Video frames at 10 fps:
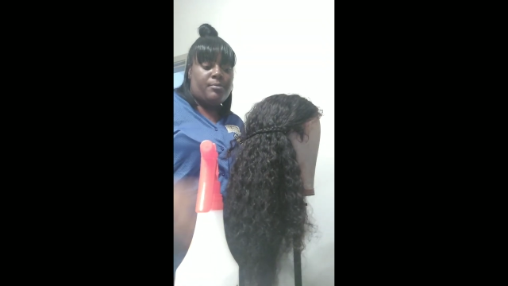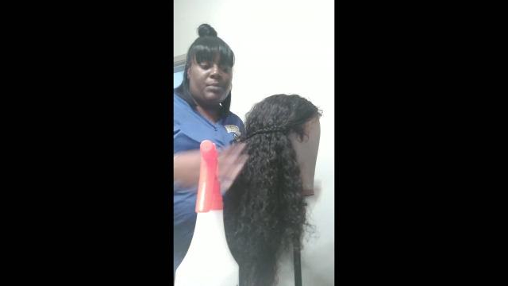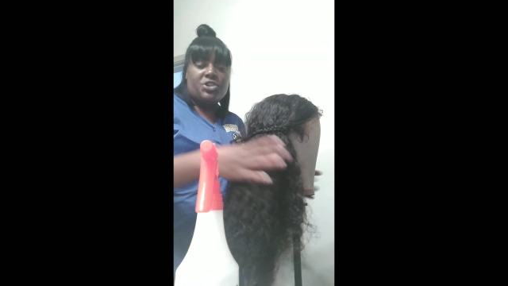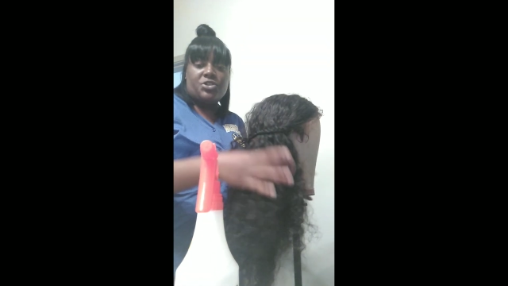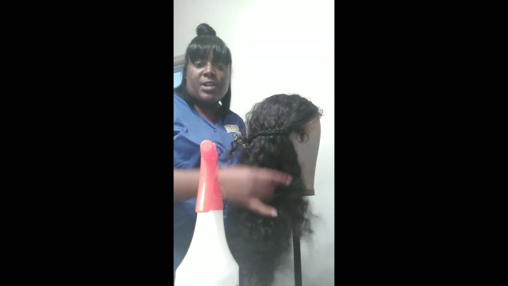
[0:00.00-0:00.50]

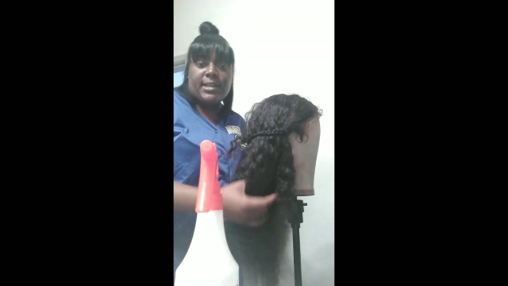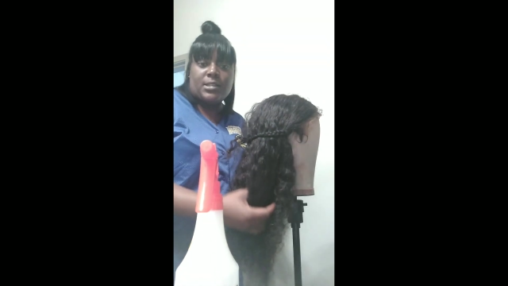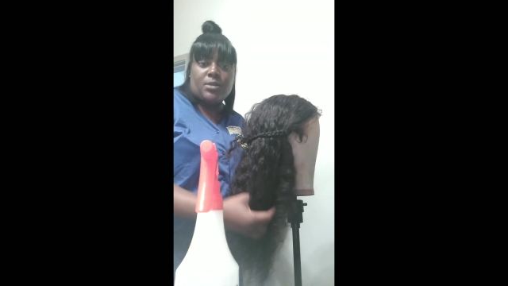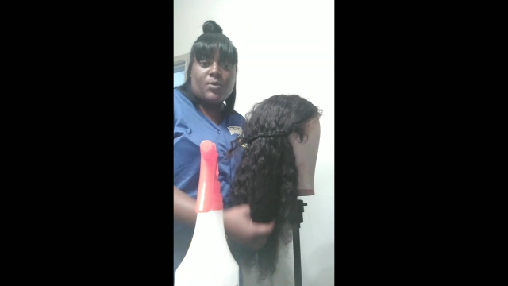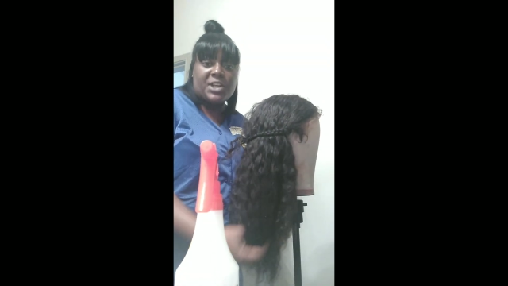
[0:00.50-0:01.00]
bleach your
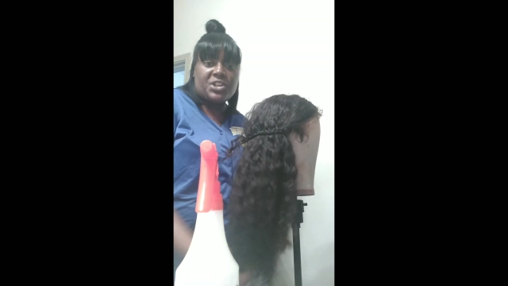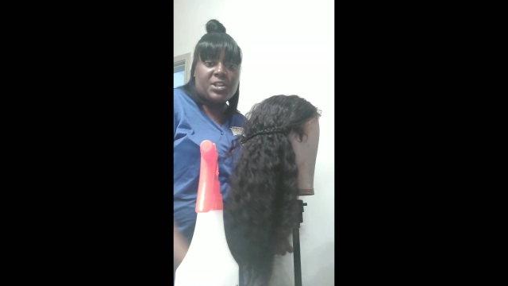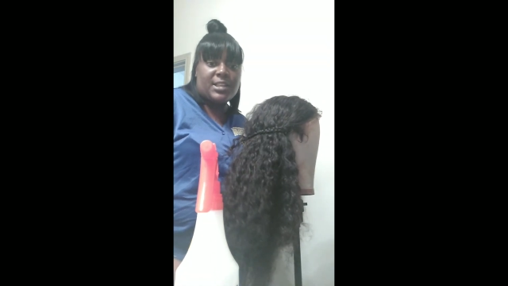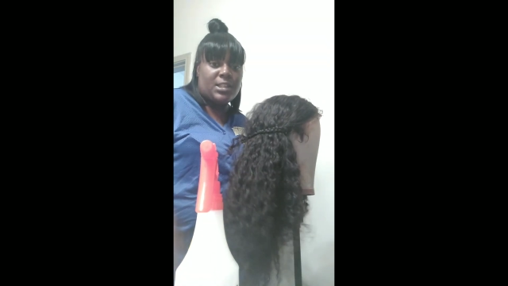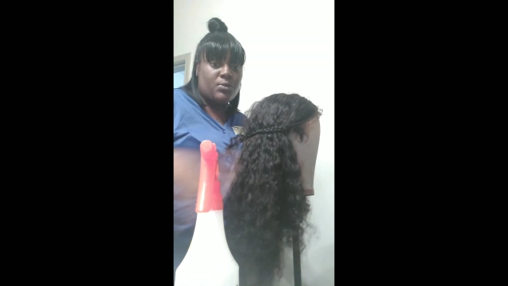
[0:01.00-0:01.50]
knots and wash
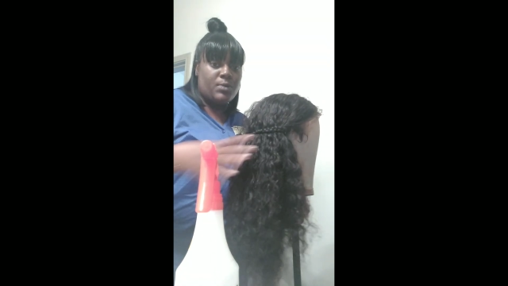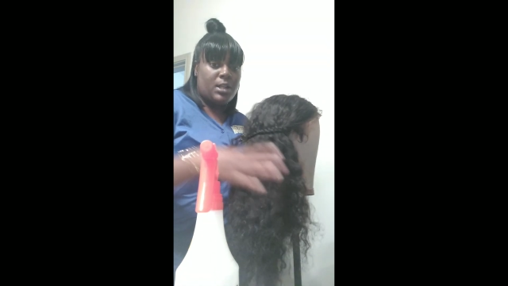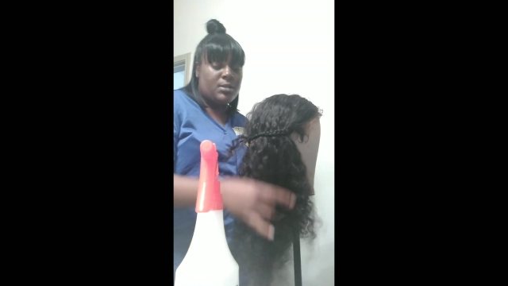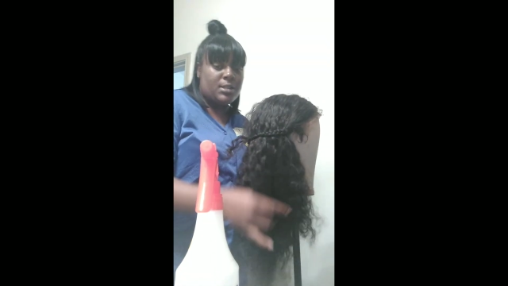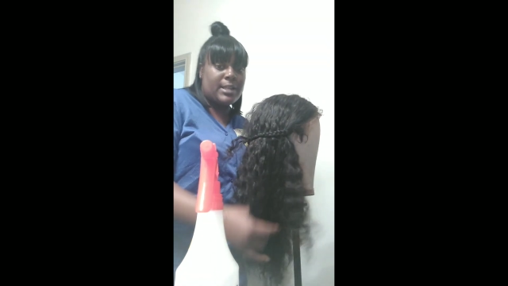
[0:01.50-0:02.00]
it, this is what
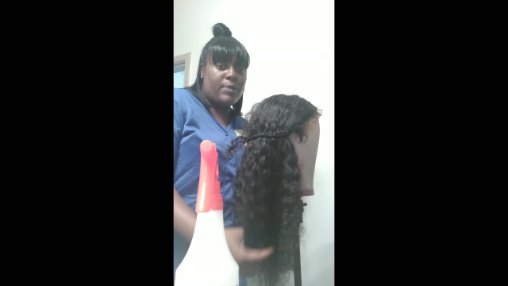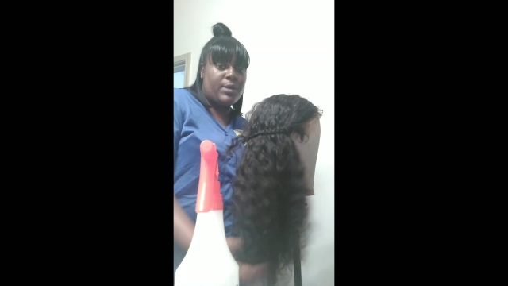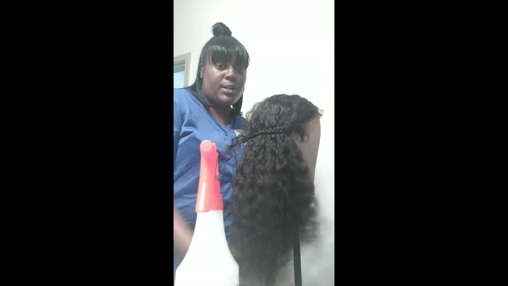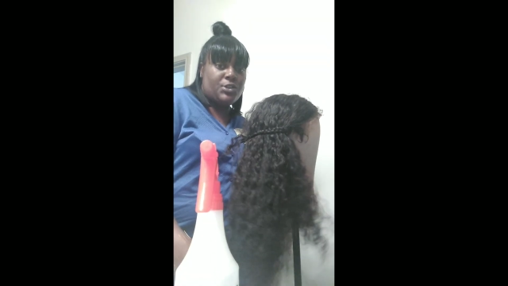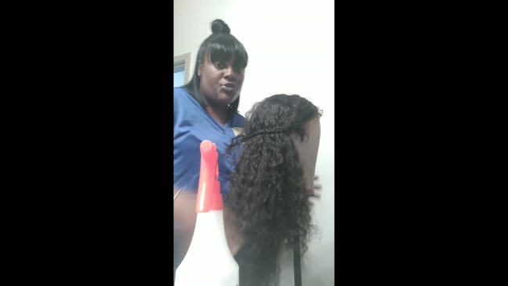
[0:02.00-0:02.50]
it looks like
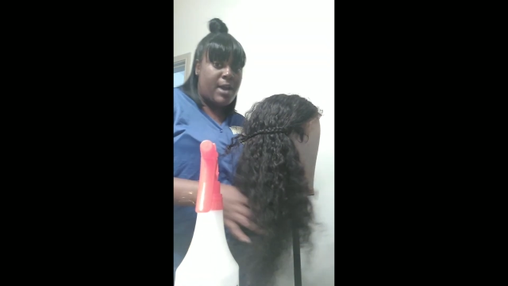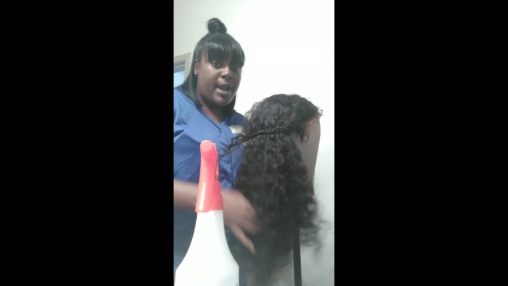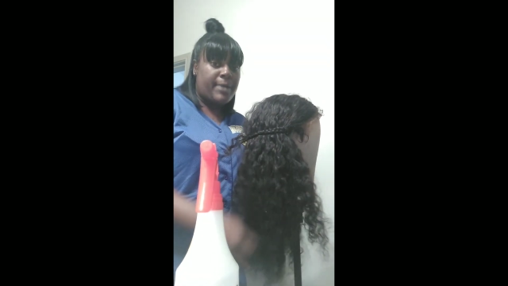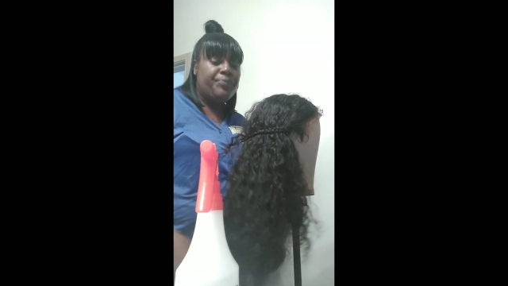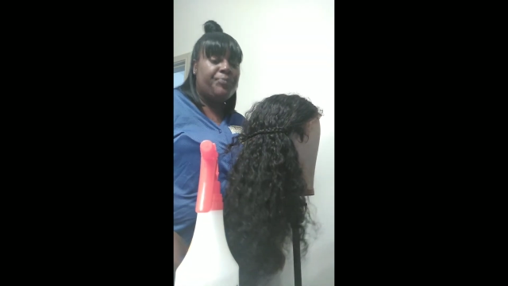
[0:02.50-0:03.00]
when it's dry.